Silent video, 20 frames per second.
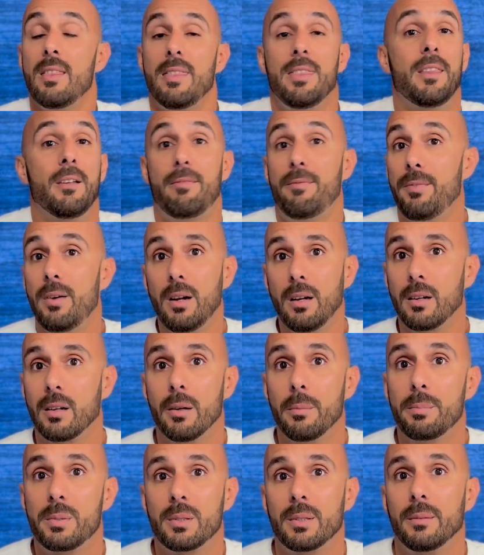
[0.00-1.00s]
the fuck
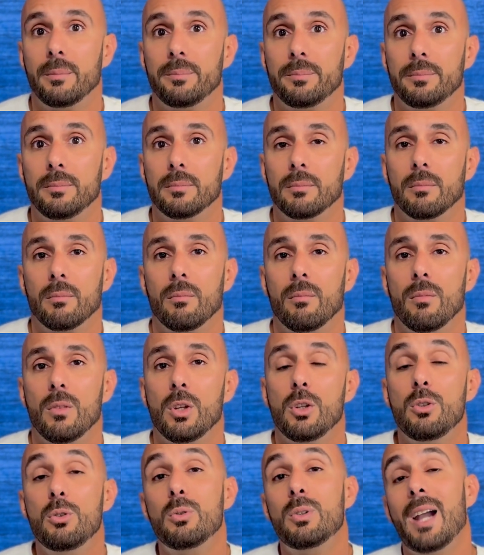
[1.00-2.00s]
ups,
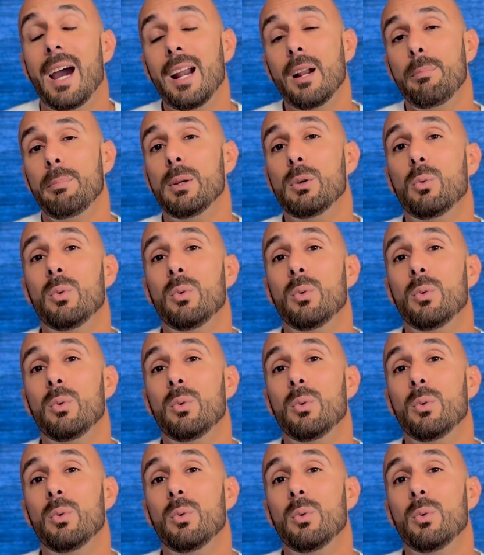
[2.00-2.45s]
you gotta be